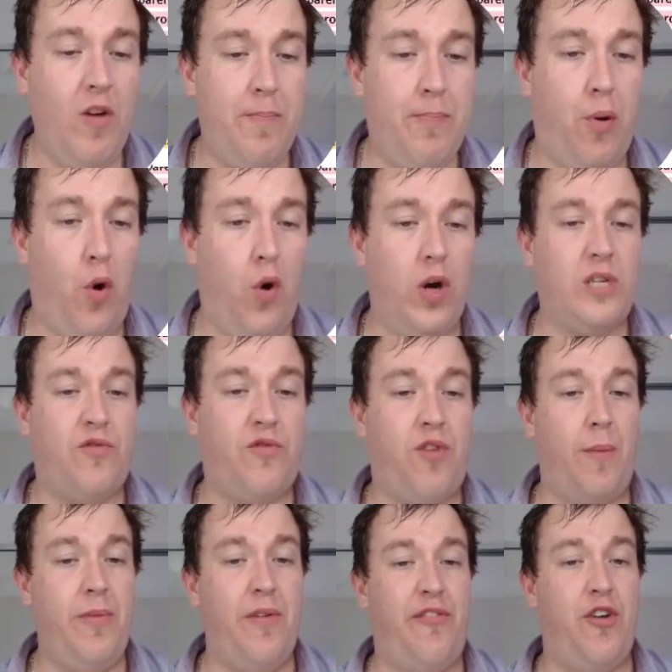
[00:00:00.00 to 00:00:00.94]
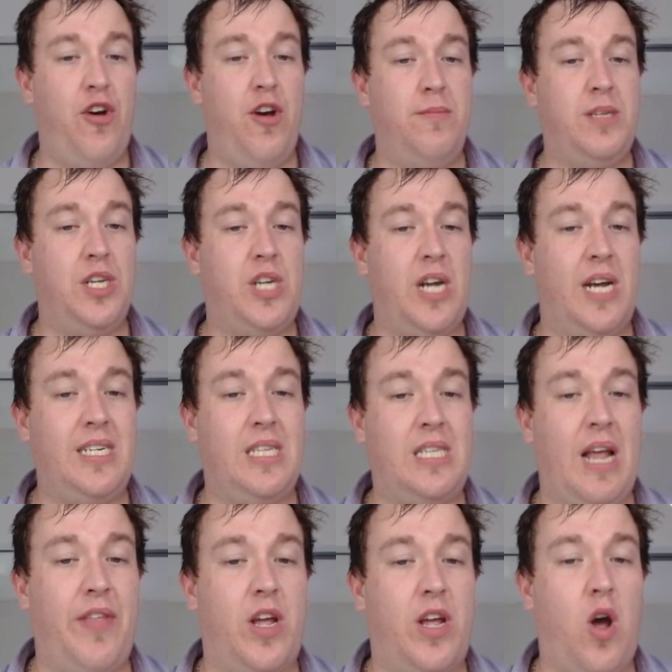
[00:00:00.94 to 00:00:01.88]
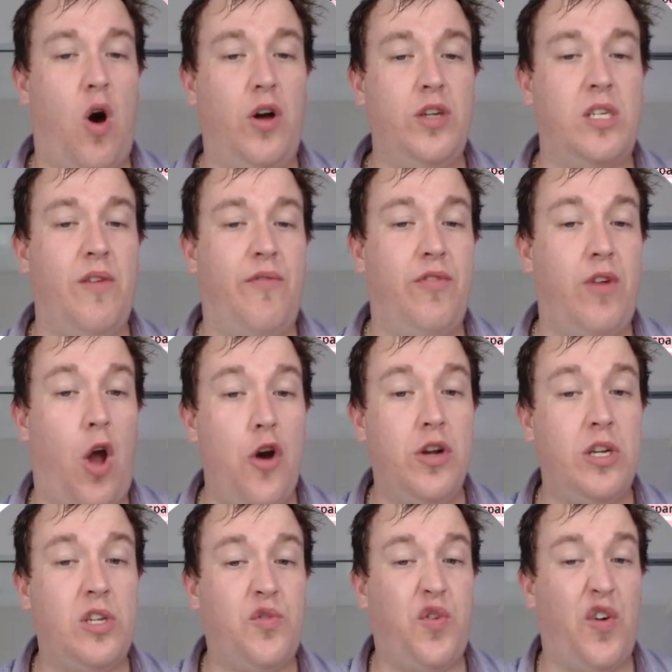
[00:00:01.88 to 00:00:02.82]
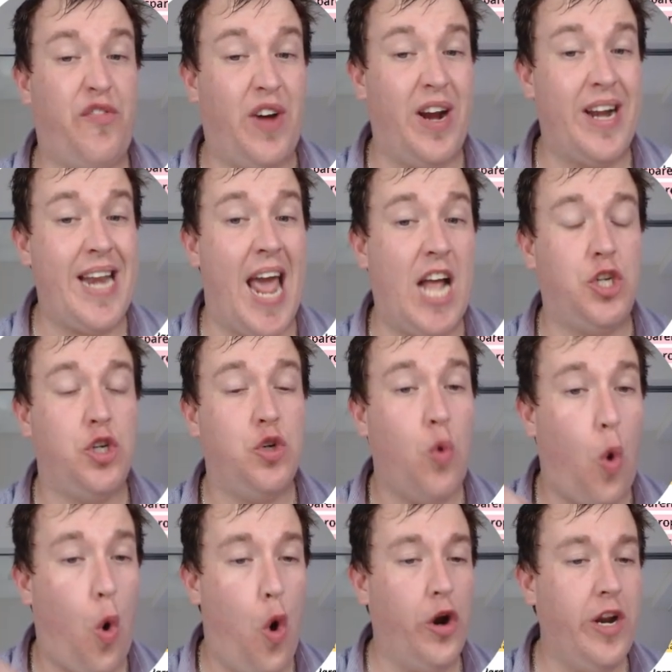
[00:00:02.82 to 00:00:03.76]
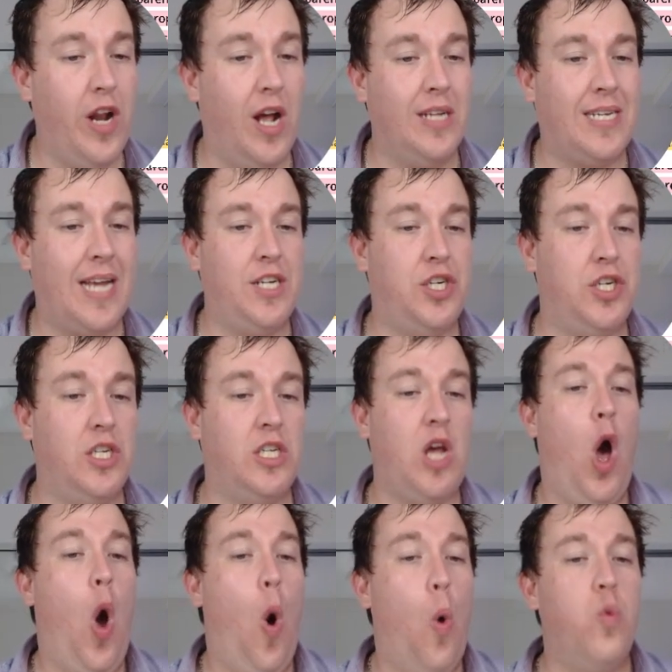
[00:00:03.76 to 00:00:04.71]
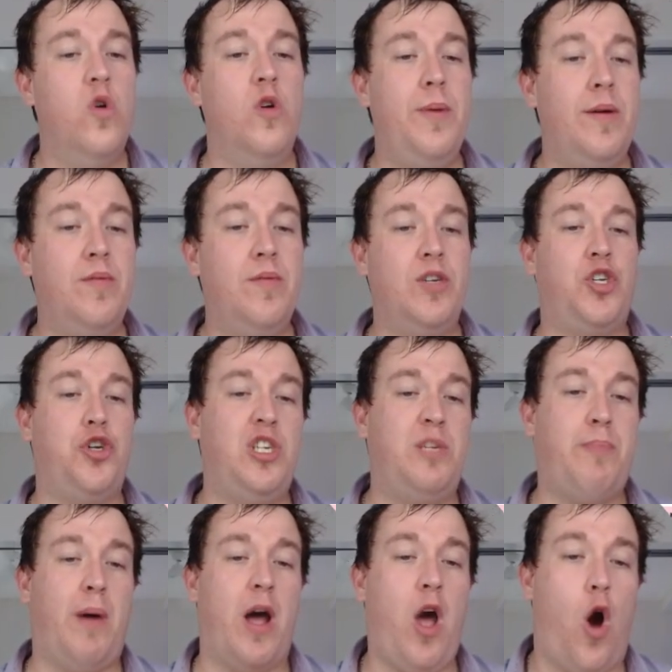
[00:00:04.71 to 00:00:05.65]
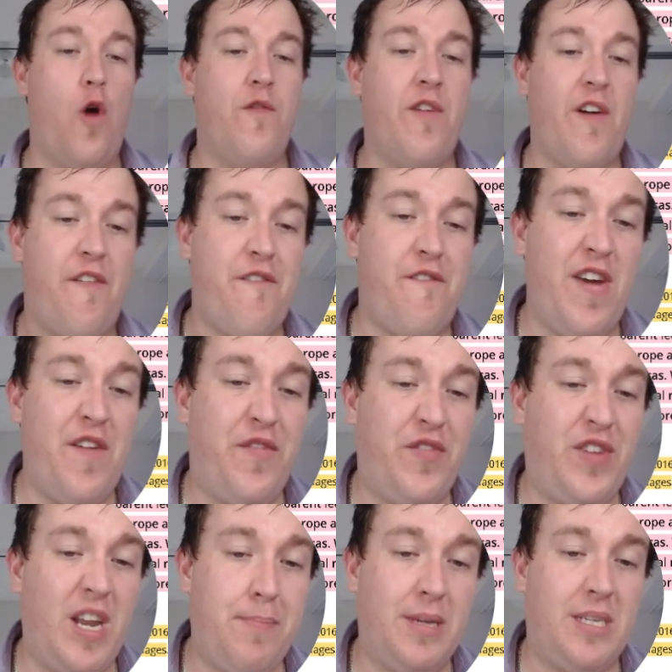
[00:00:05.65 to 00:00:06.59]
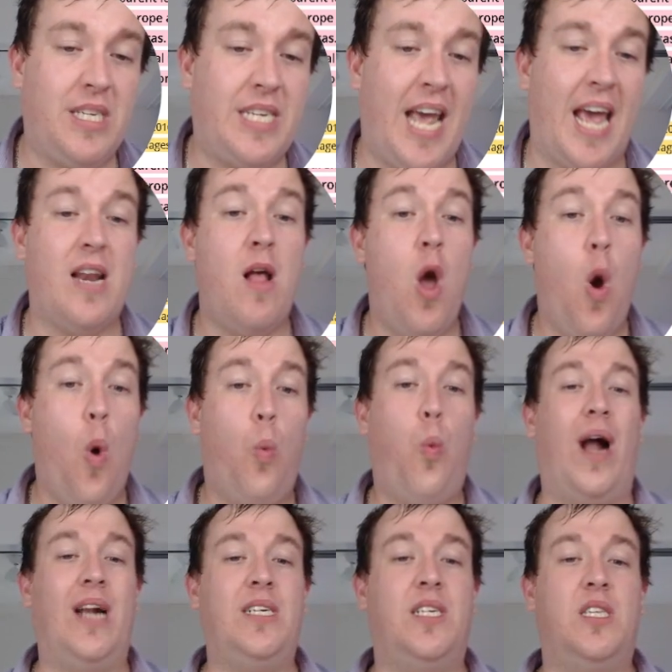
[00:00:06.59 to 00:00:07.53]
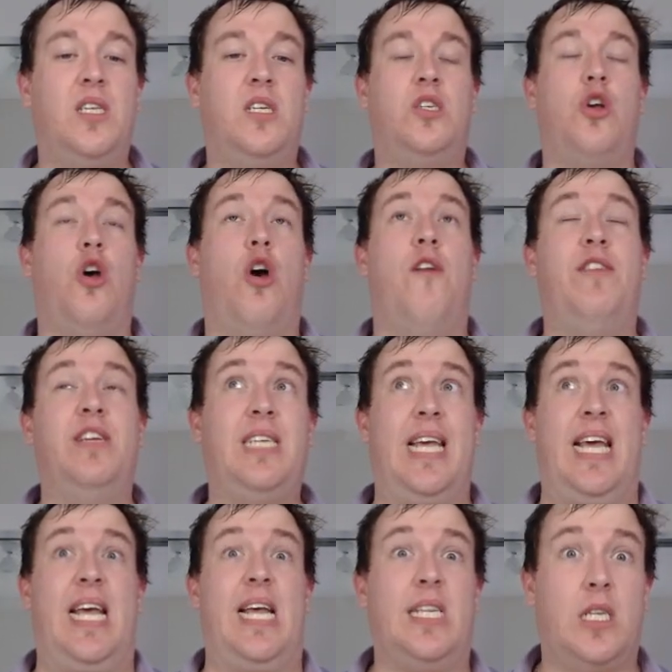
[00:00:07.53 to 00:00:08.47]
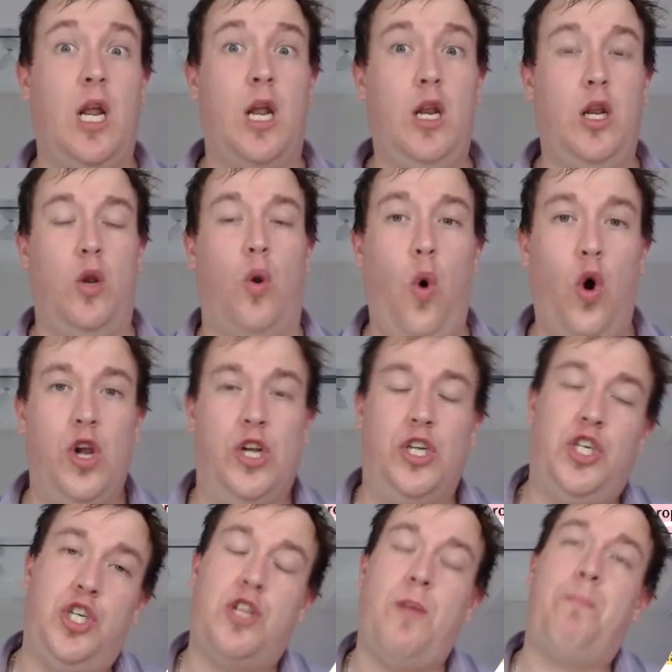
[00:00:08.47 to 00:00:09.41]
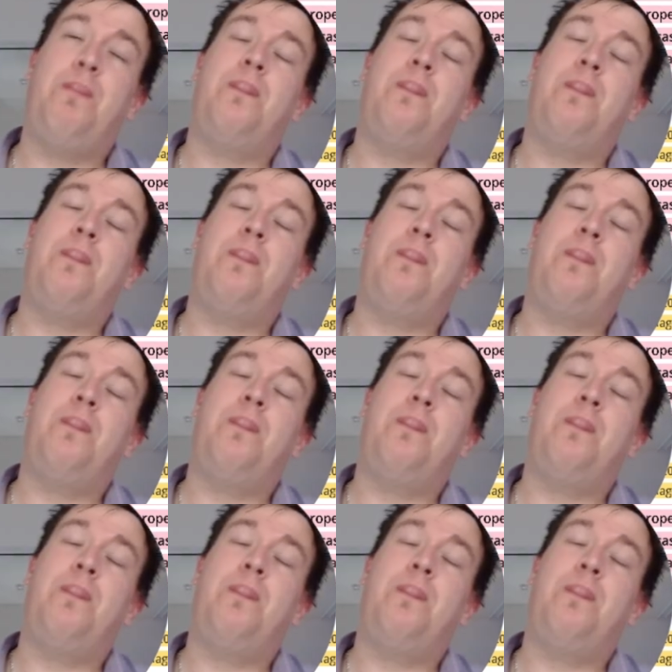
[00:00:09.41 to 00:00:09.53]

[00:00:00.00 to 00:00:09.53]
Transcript: reports from the firm suggest that the cost of loans for financial organizations will be reduced by over fifty percent once the service is launched.